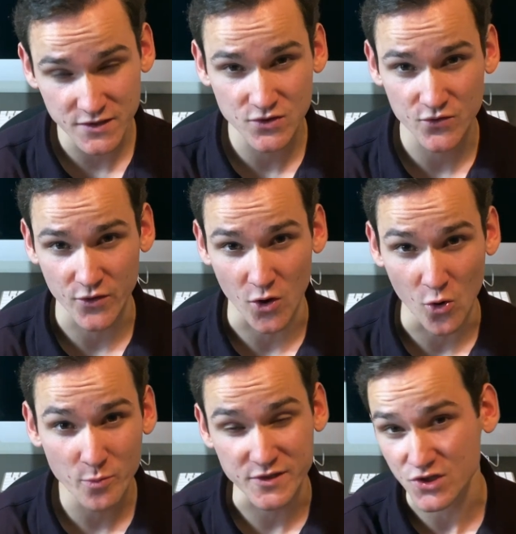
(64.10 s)
into their
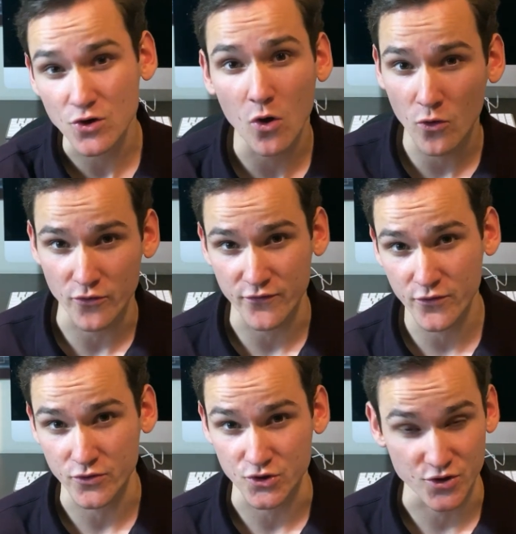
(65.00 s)
home and took all their
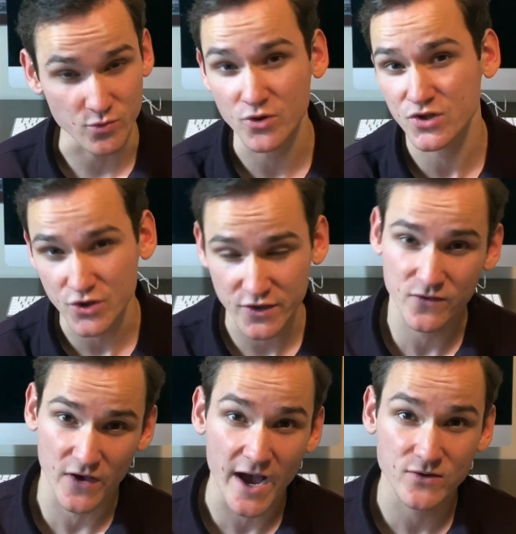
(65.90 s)
furniture. He would have taken
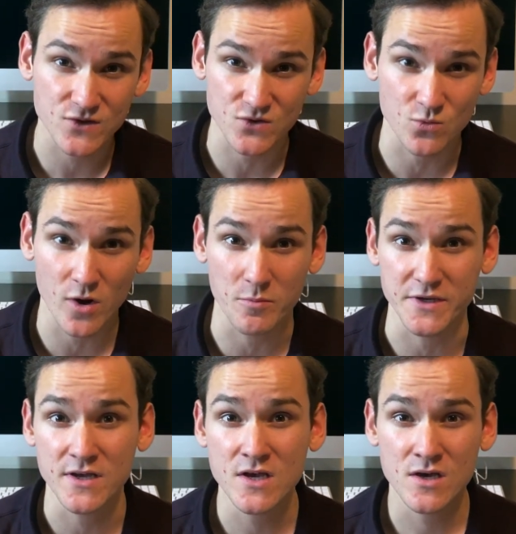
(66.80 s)
the house as well, but
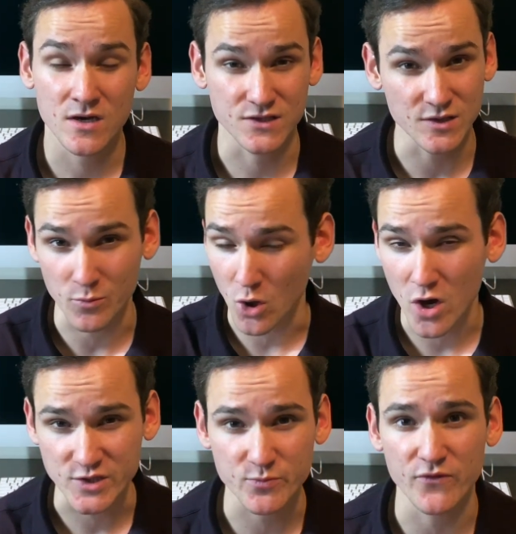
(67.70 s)
some
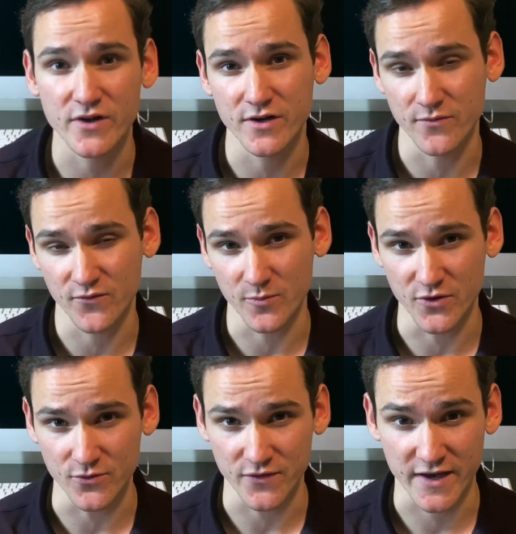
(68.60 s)
laws prevented him from
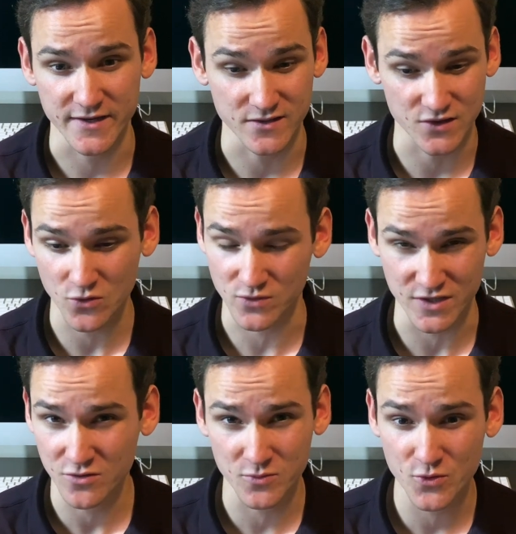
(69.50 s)
doing that. And so
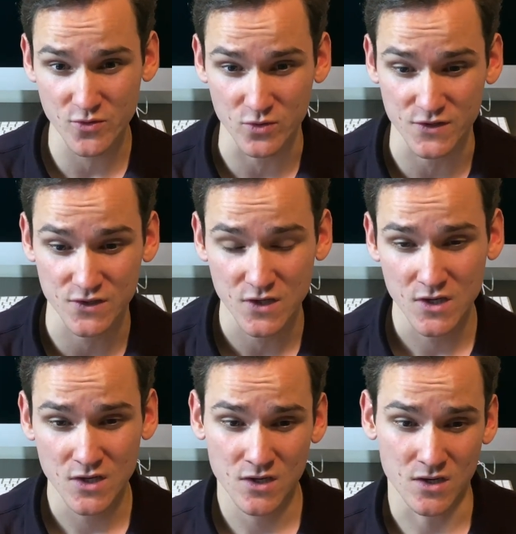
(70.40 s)
D.L. Moody was
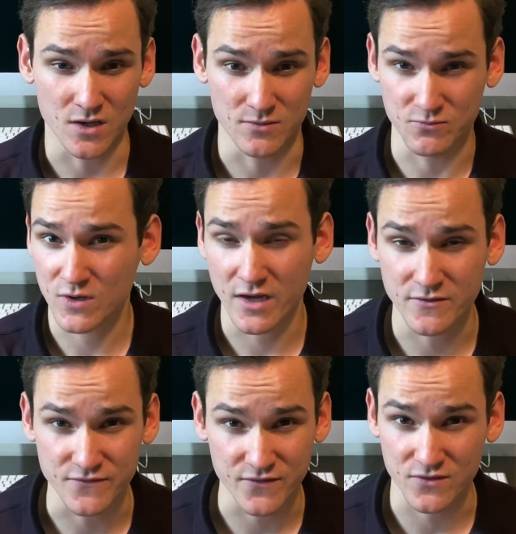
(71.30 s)

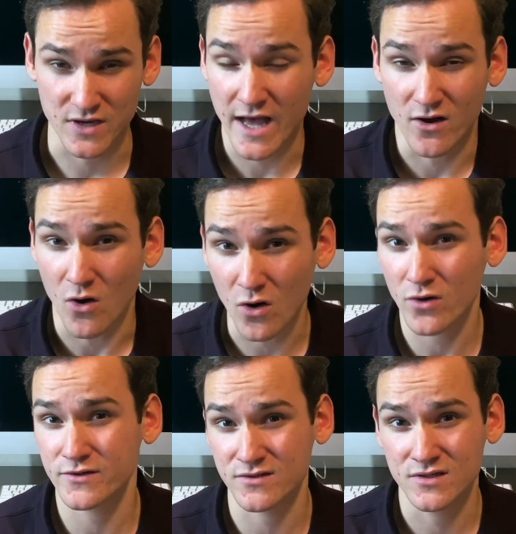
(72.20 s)
had a
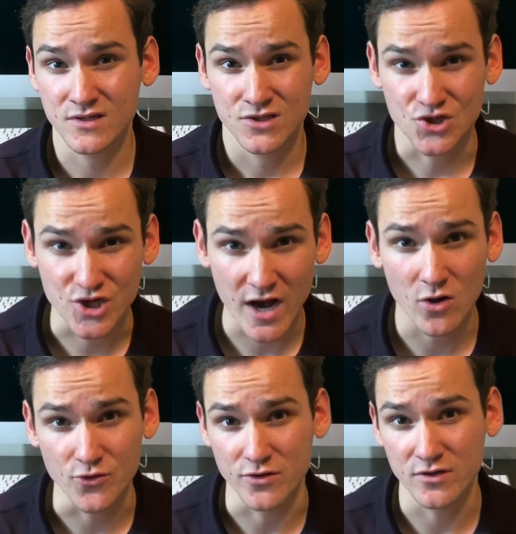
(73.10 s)
hard
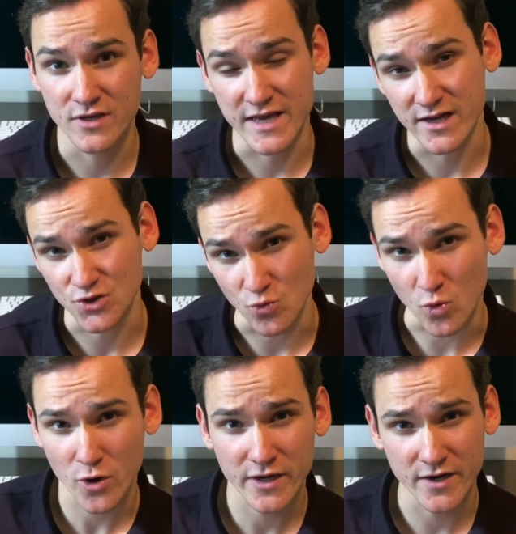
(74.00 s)
childhood. He had to
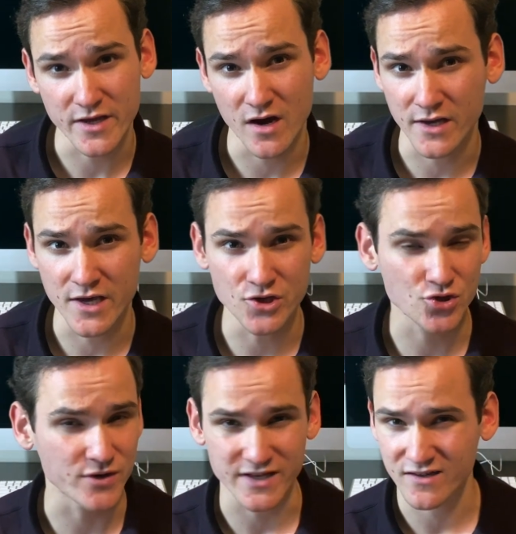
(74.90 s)
work at a young age,
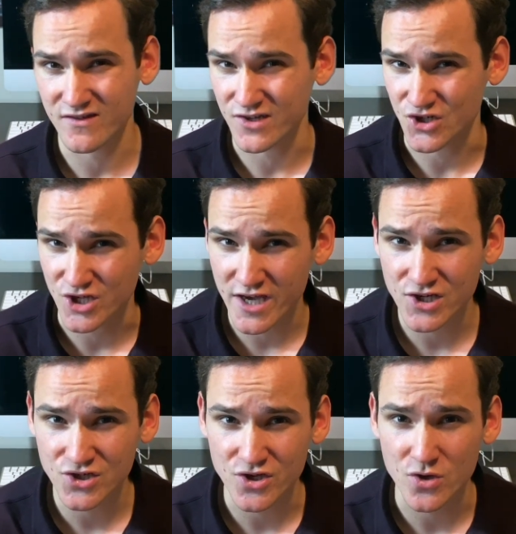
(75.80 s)
couldn't get the
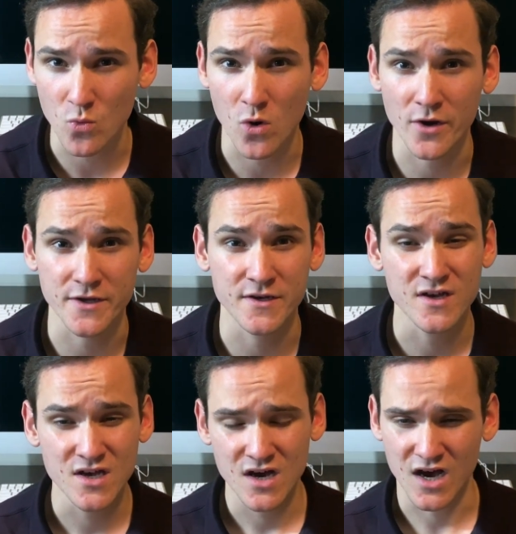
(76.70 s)
education he wanted.
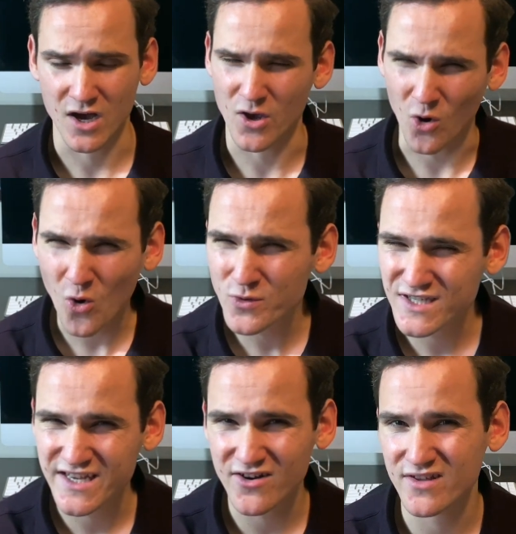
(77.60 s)
Always
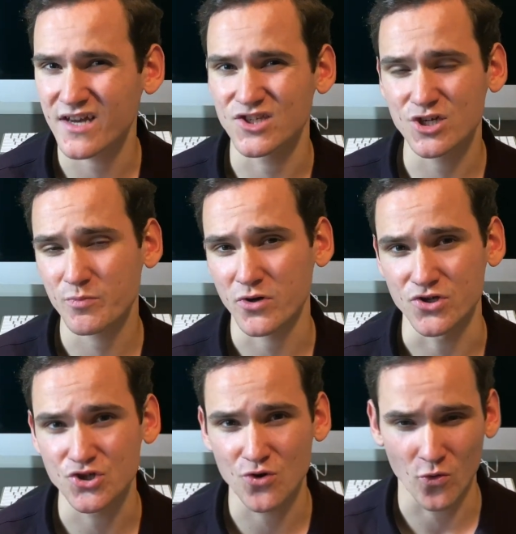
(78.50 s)
carried that chip on his
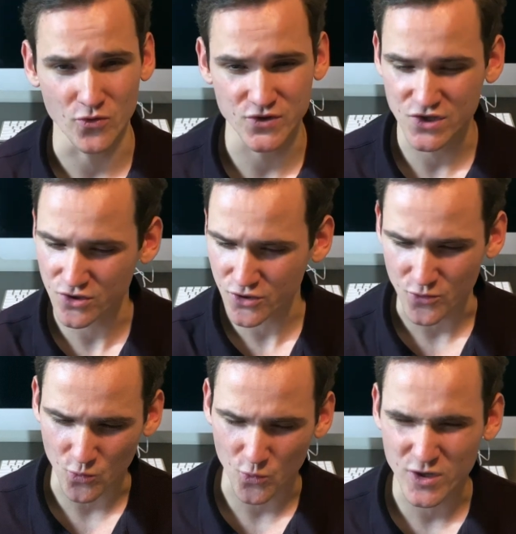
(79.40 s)
shoulders. He couldn't
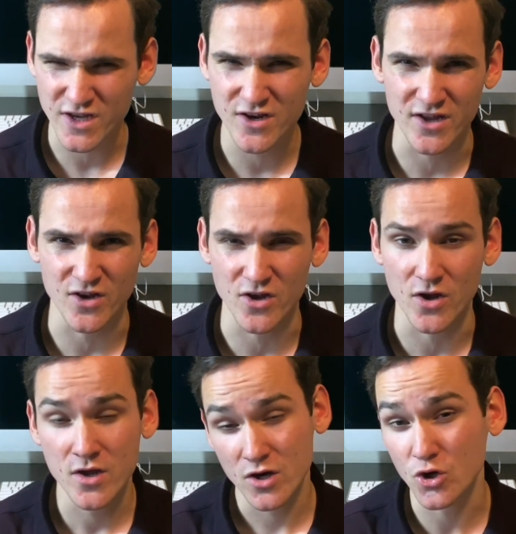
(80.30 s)
read and
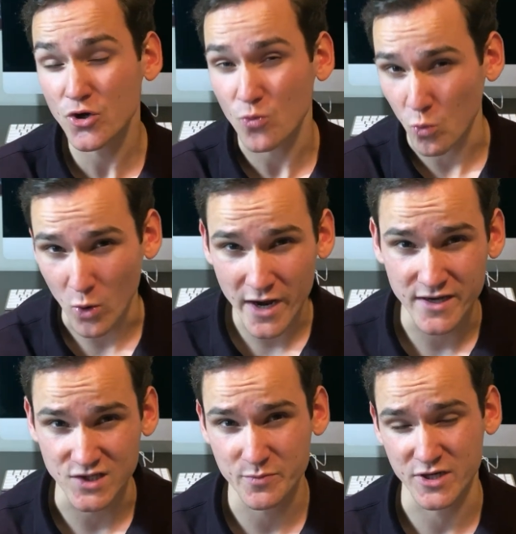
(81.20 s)
couldn't write
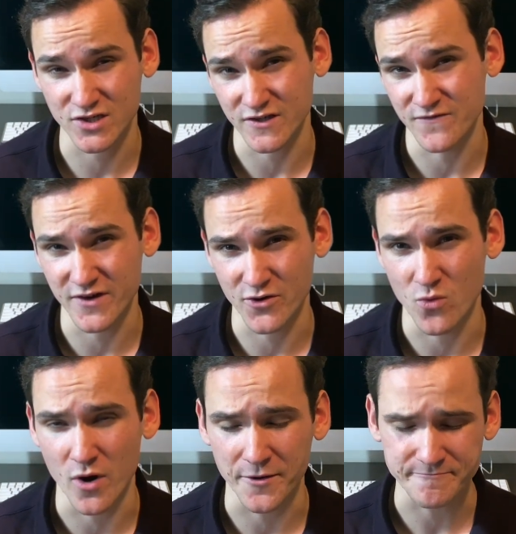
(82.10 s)
especially very
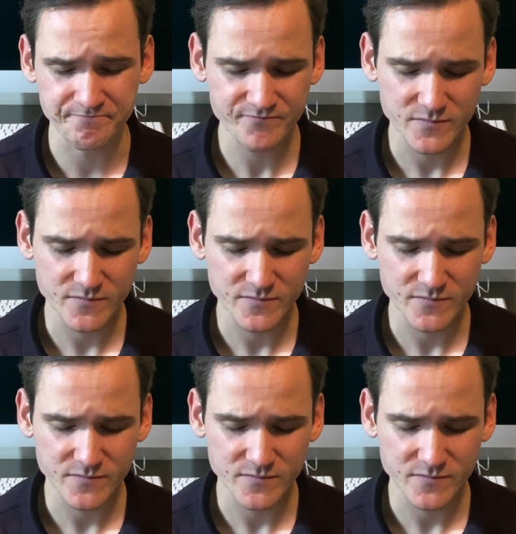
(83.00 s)
well.